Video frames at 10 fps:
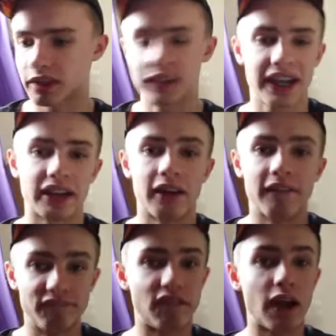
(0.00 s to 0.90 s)
Again,
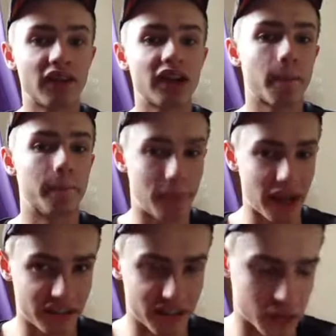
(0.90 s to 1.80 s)
very, very
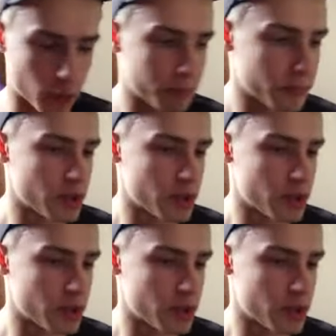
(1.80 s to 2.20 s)
beneficial.